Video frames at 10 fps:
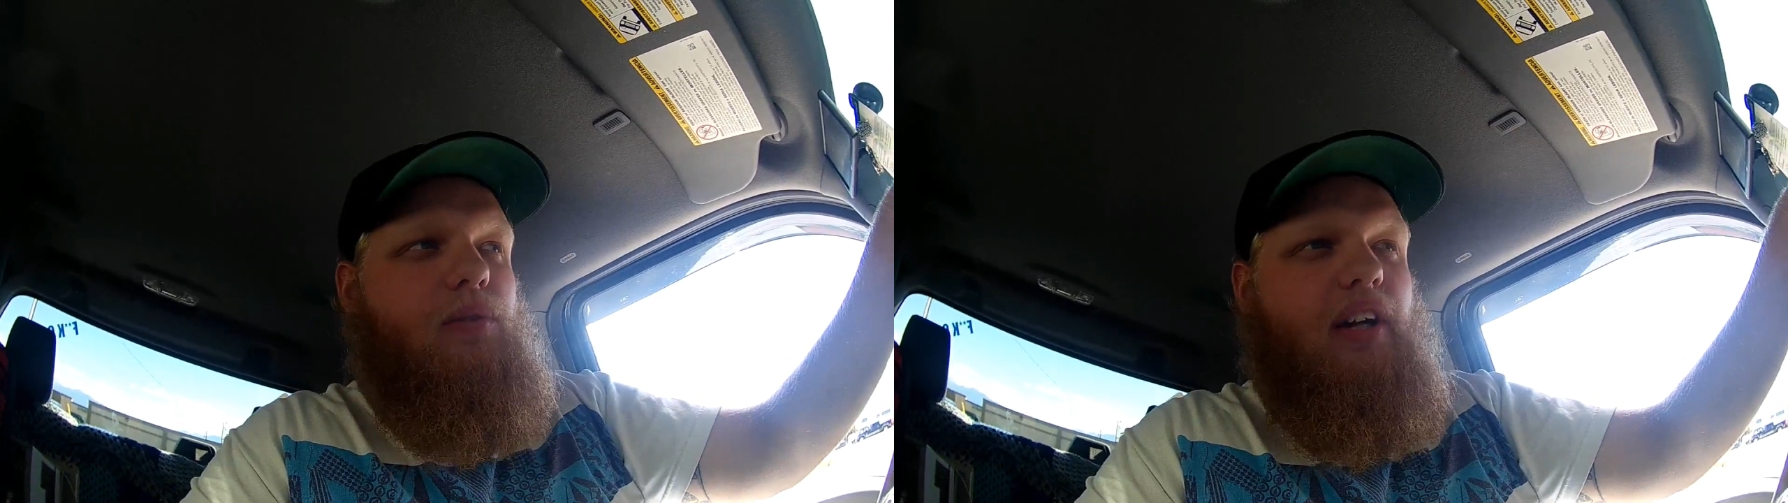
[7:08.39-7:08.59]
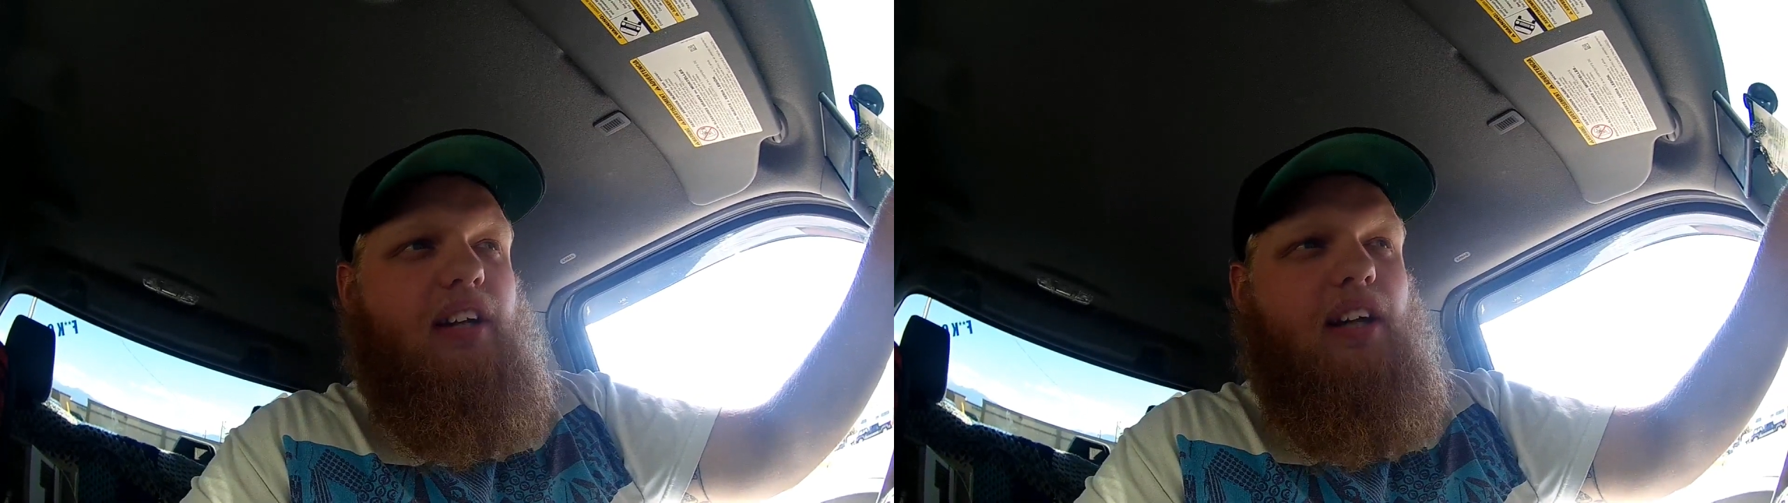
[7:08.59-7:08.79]

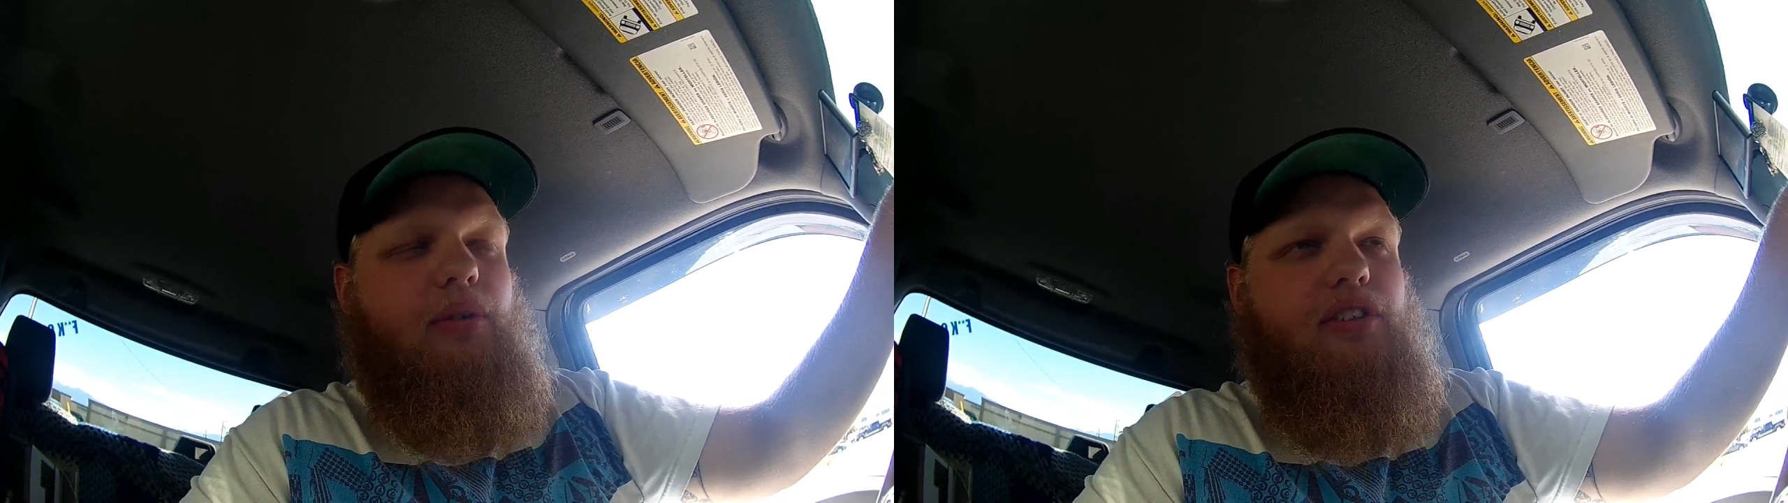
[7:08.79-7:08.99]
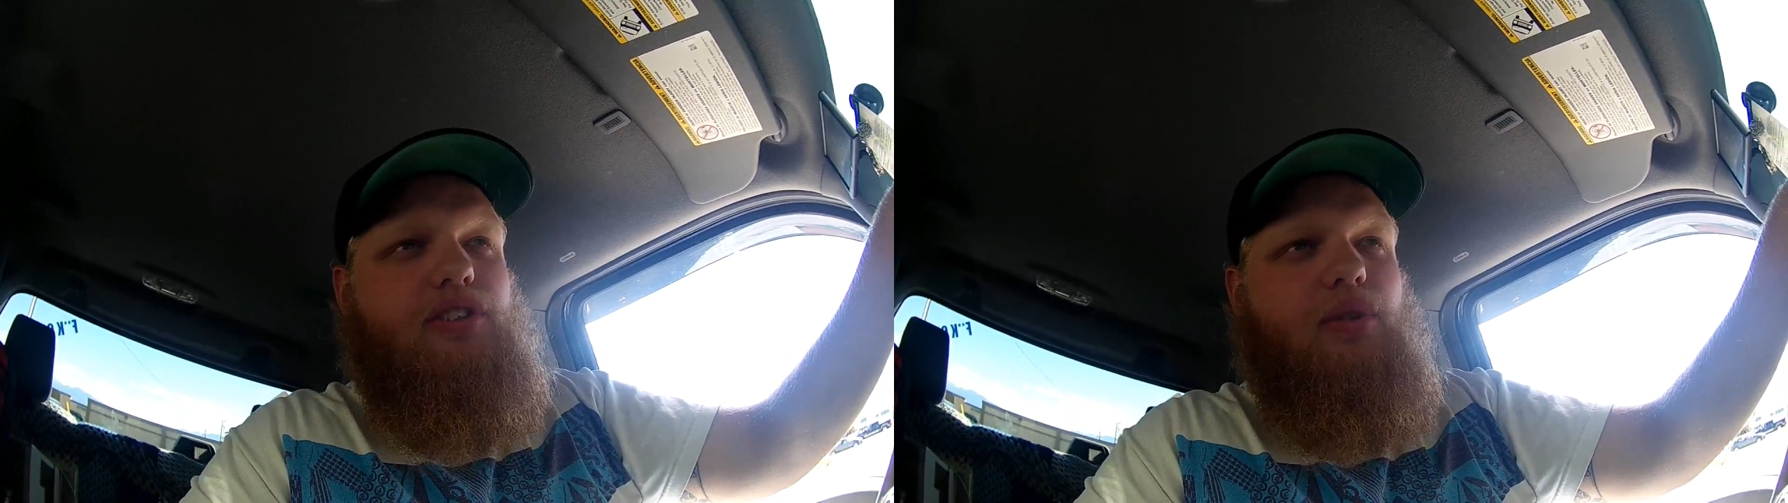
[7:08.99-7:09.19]
running
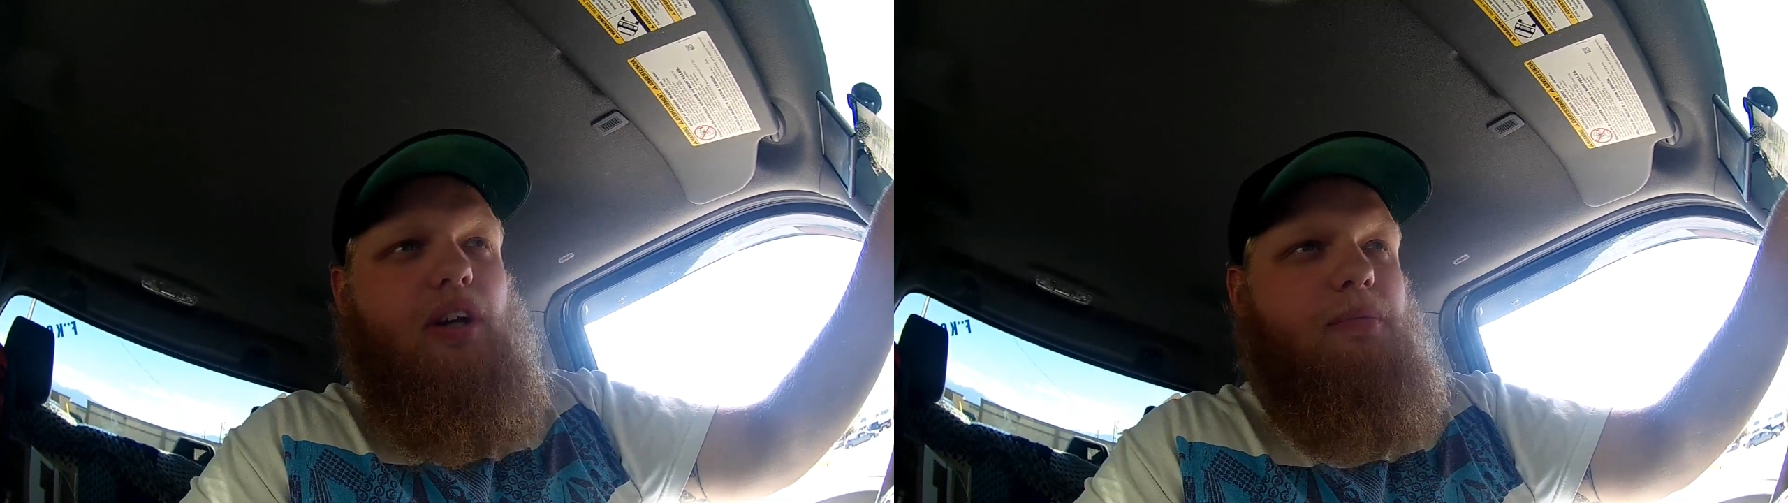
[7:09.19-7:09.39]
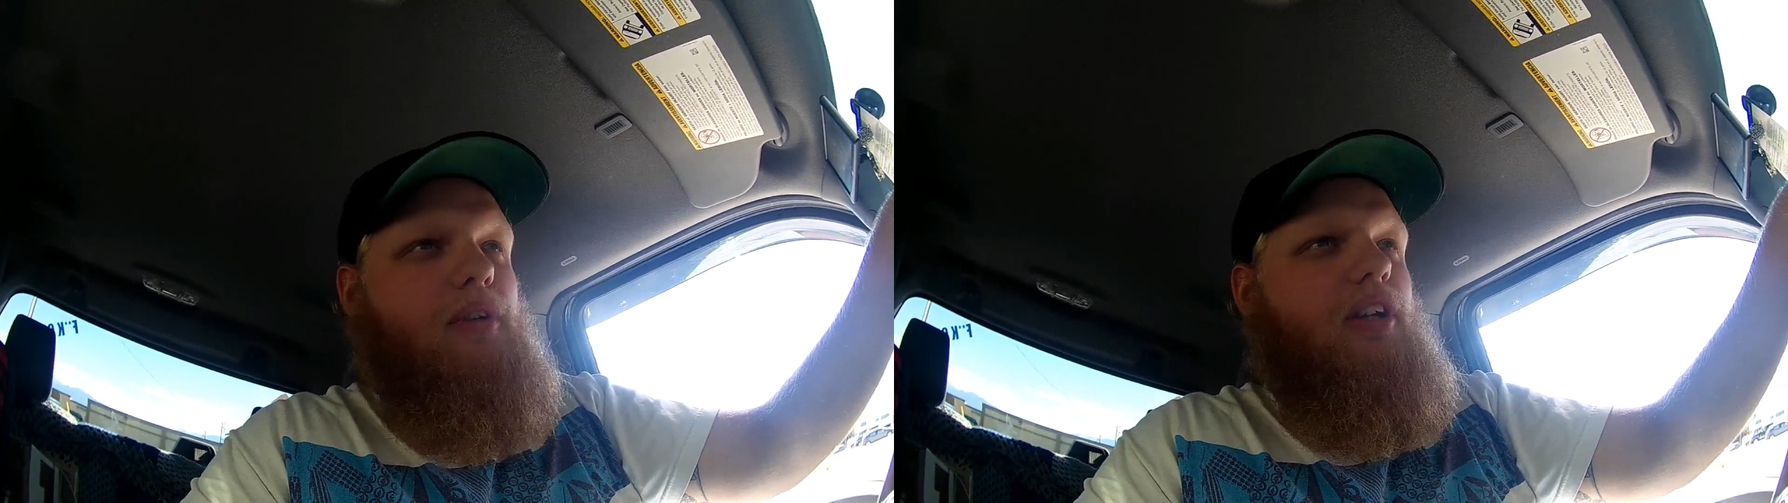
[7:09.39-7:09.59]
down the
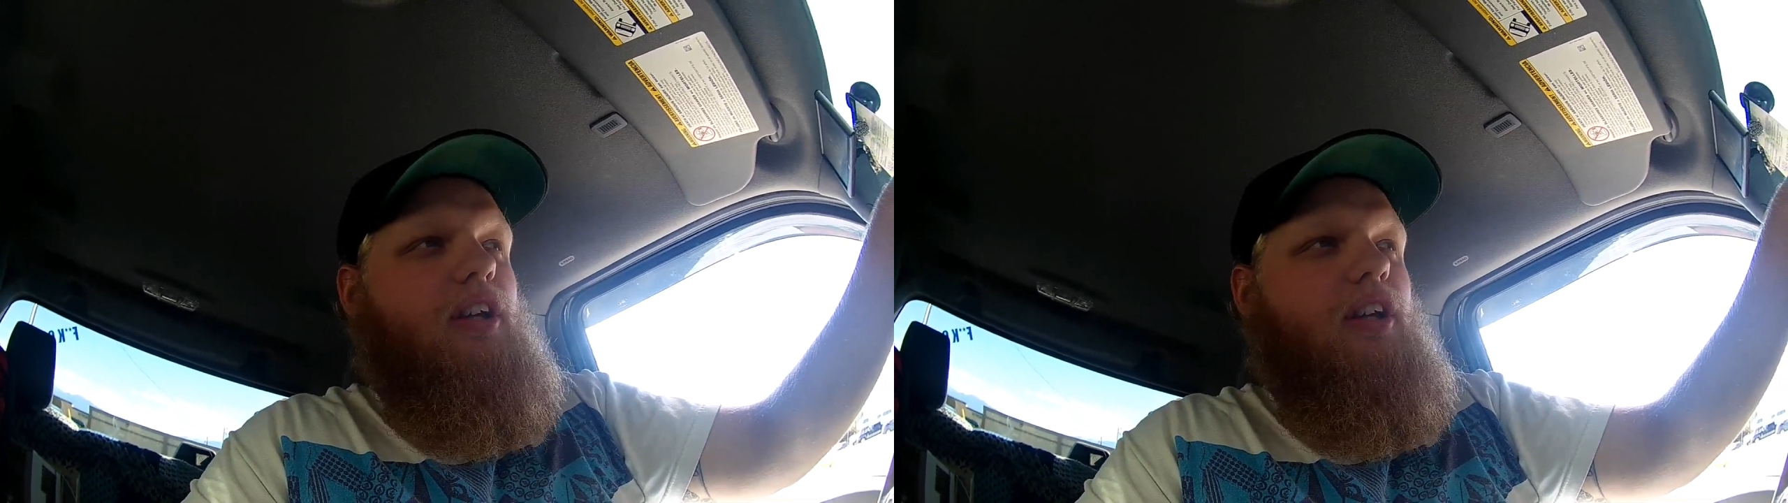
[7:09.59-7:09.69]
strip.